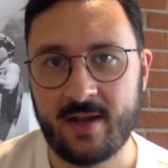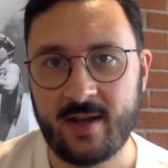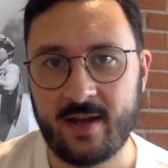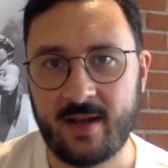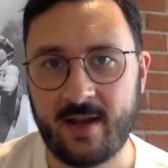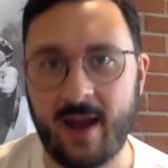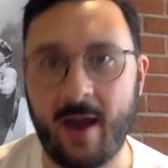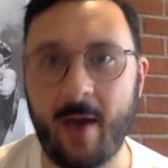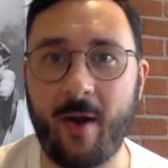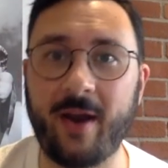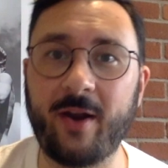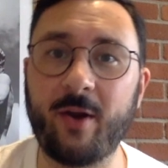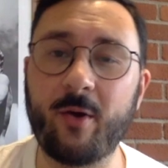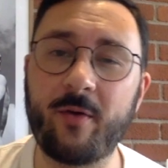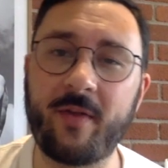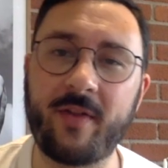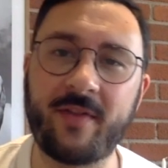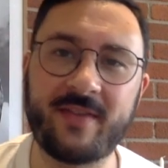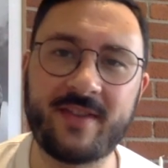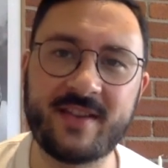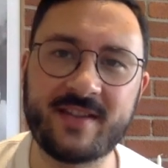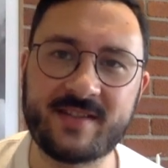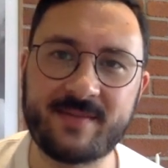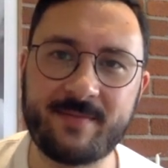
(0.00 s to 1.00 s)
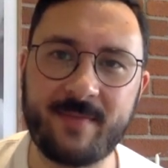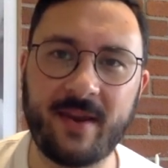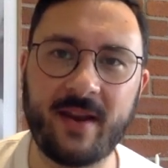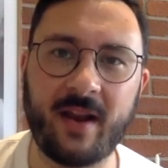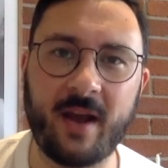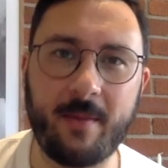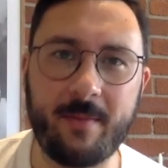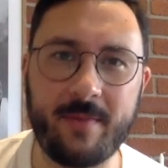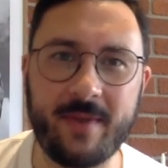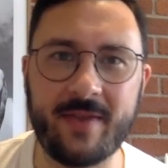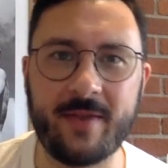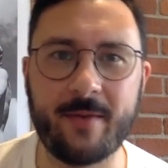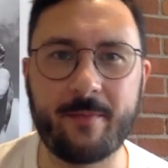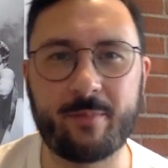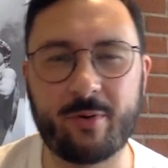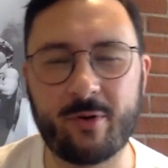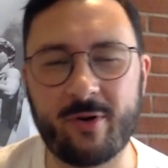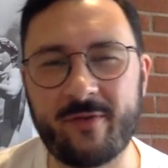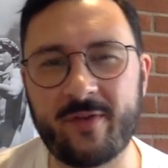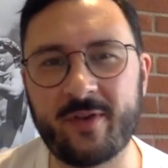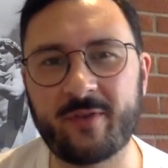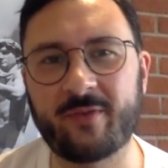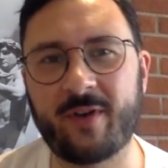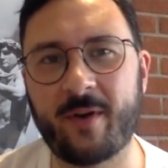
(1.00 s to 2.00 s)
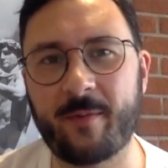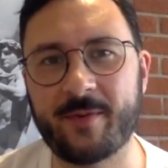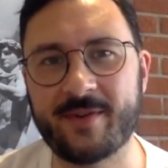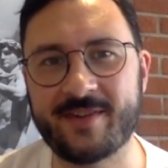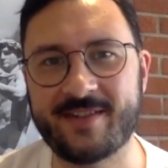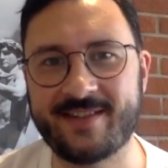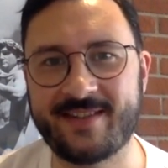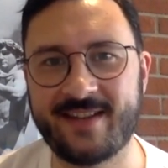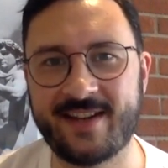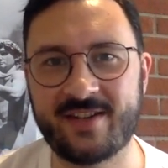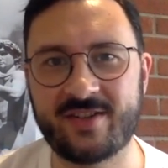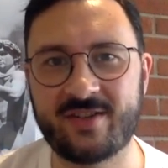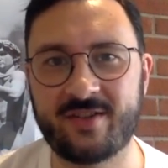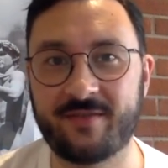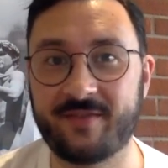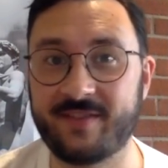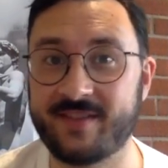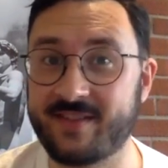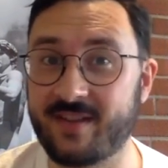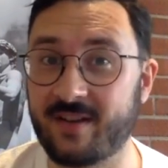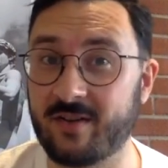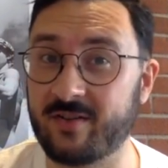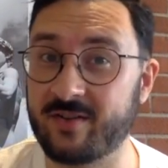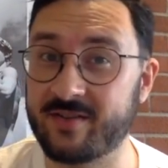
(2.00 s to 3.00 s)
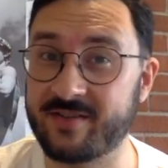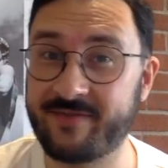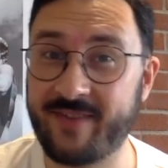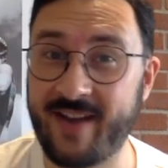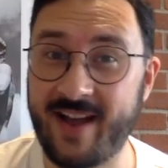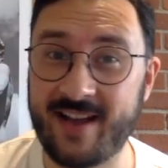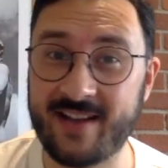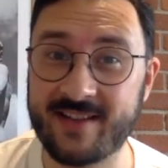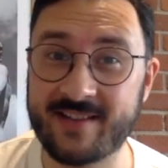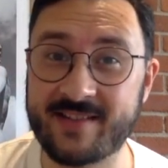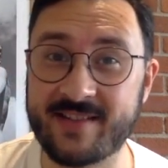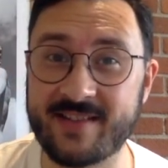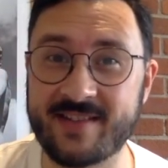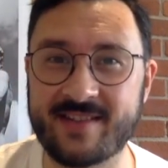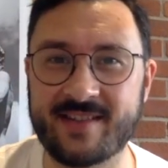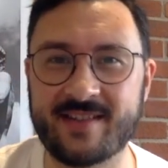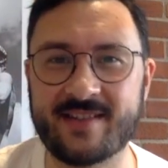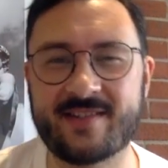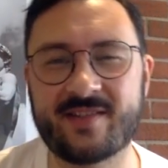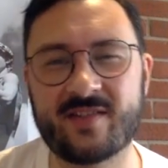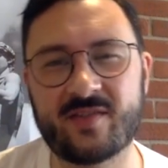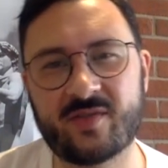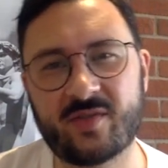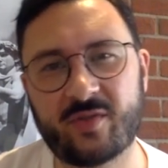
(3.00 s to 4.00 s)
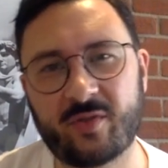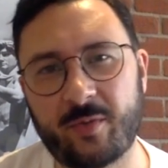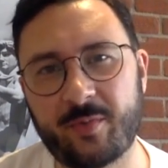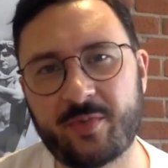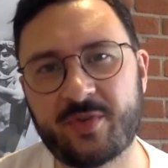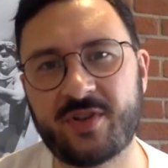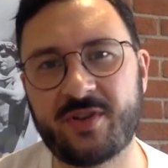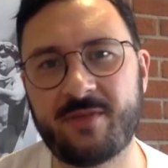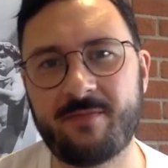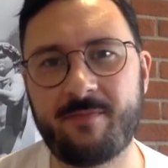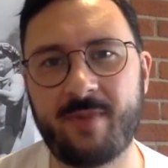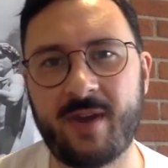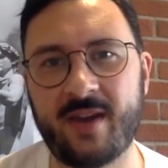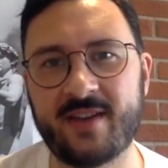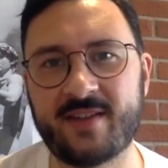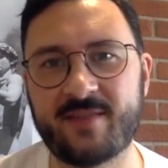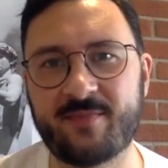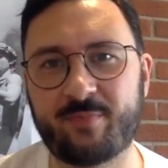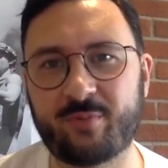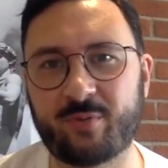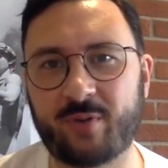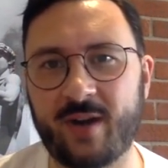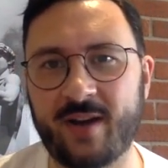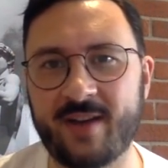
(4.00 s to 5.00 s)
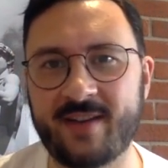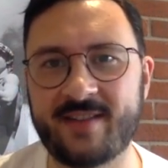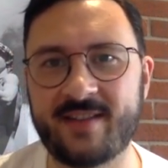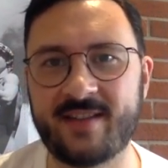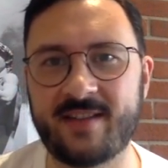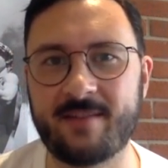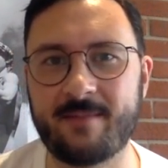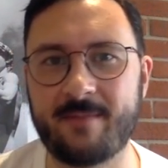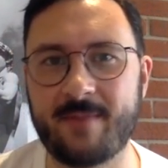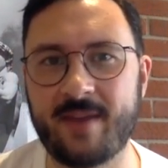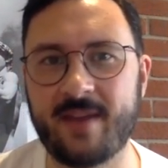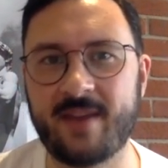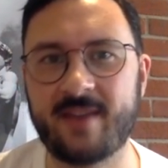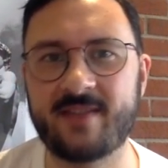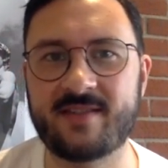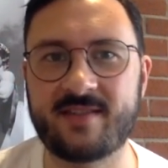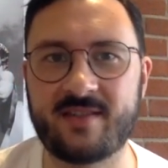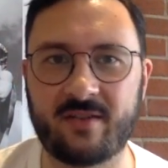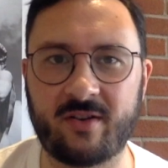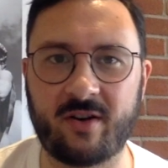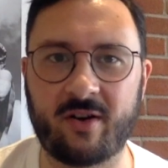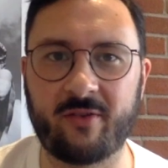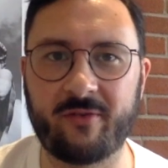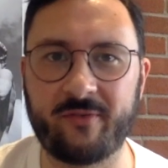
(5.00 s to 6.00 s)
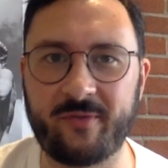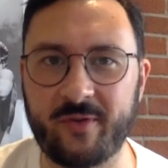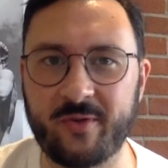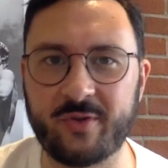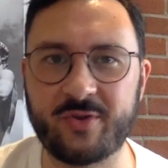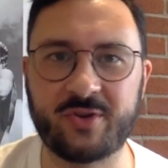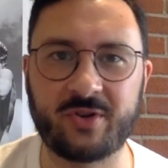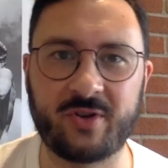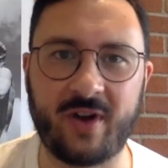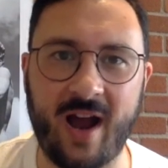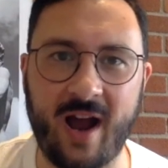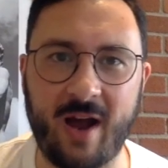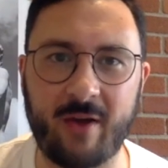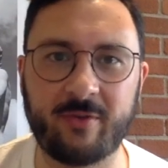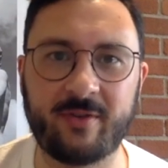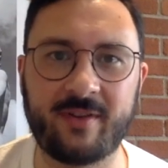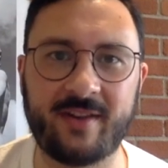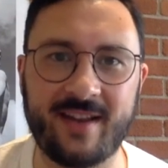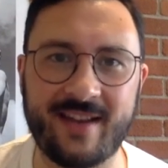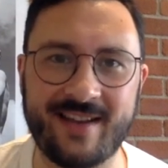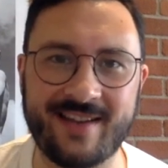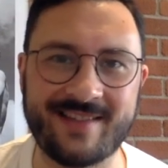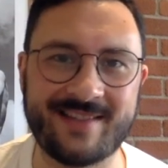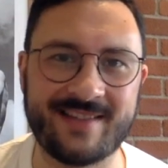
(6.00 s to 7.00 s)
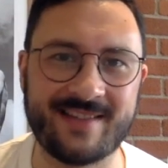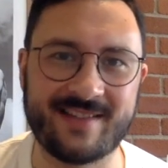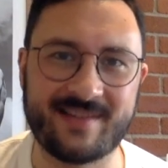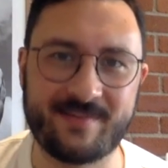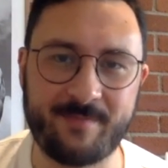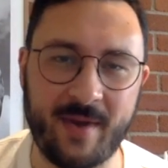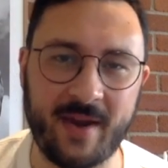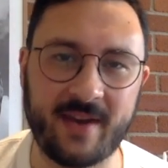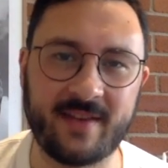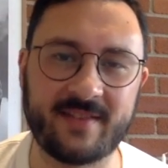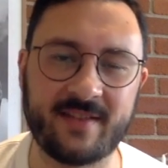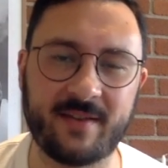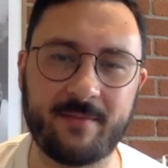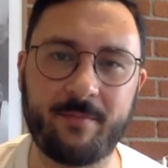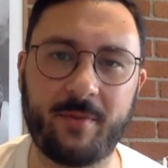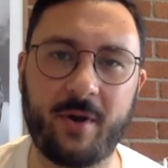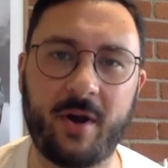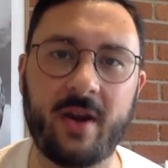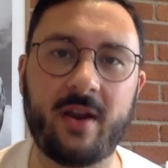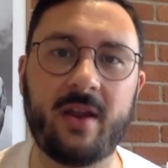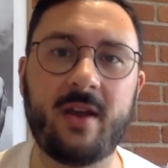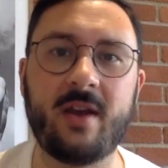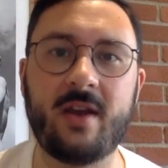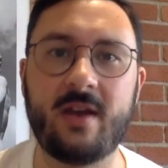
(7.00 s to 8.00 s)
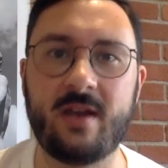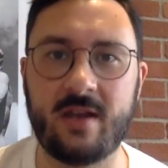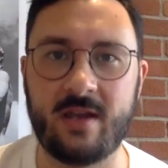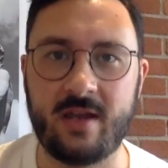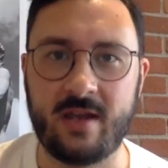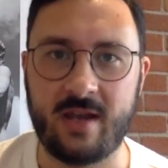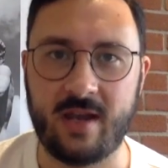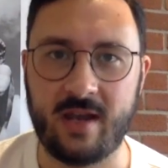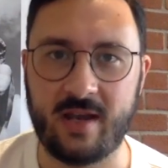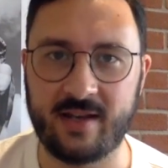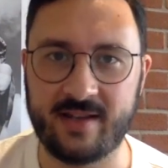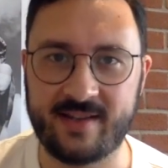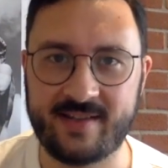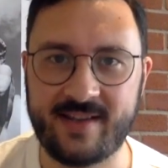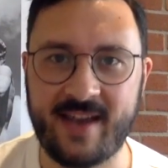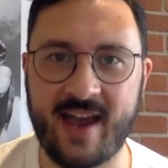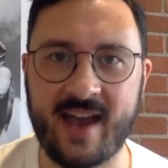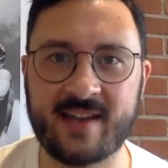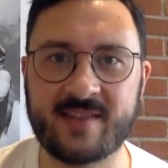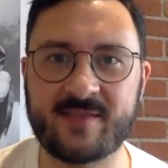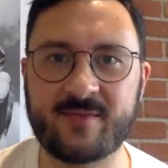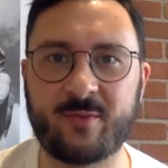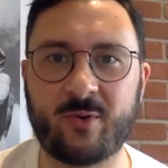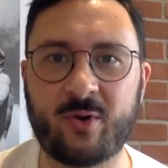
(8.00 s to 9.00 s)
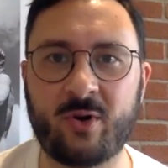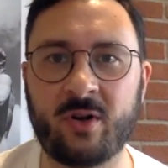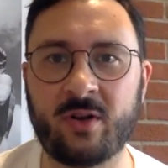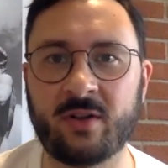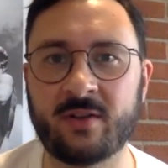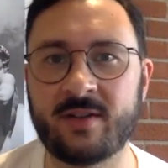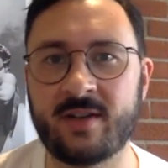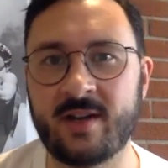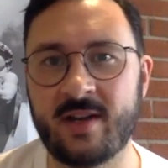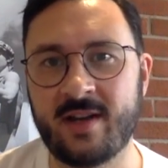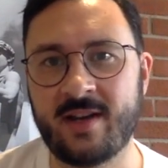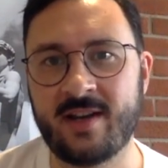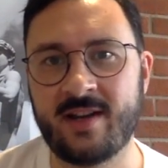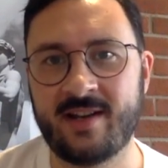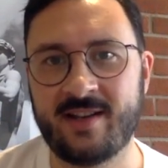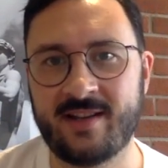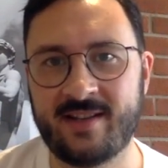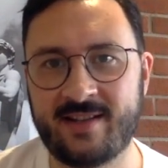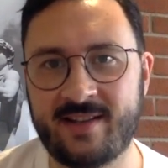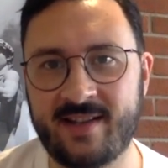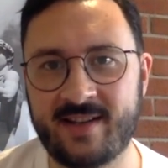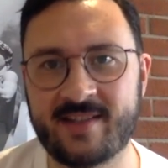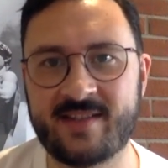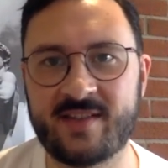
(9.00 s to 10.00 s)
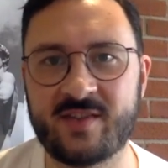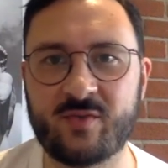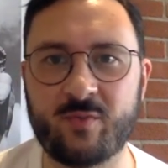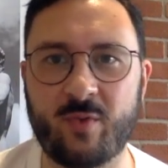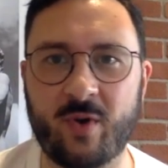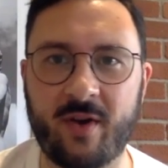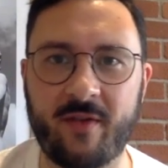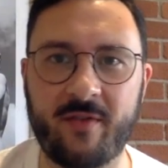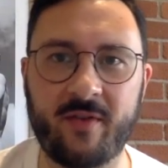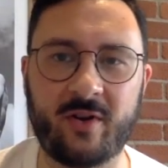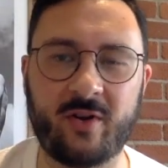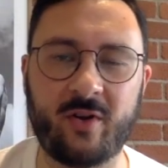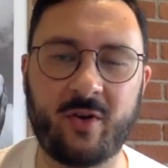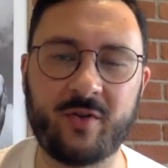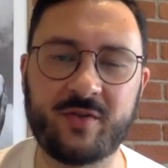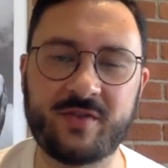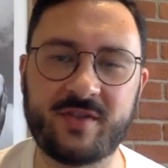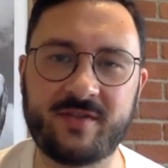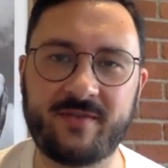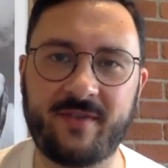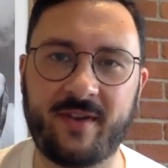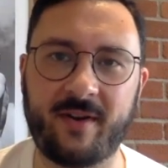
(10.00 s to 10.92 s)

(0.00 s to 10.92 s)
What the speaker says: Now, I know that this may not be the perfect representation of the sunk cost fallacy, since subscription-based pricing means there are future outlays expected, but in a SaaS world, this is one of the closest